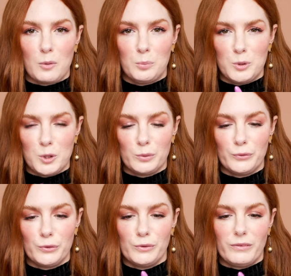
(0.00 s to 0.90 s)
our
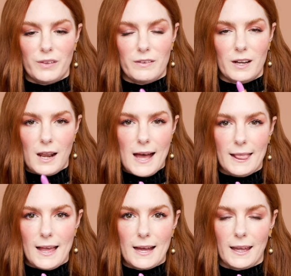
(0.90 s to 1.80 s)
beautiful vivid
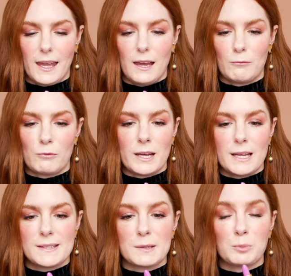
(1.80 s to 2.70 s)
lilac. It
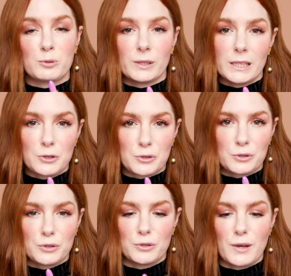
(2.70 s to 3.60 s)
reads pretty
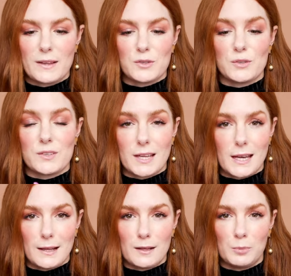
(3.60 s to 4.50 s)
true as you
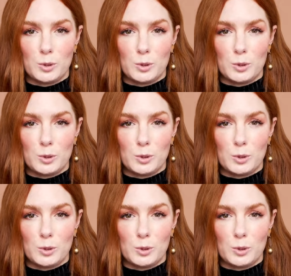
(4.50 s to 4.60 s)
see it in the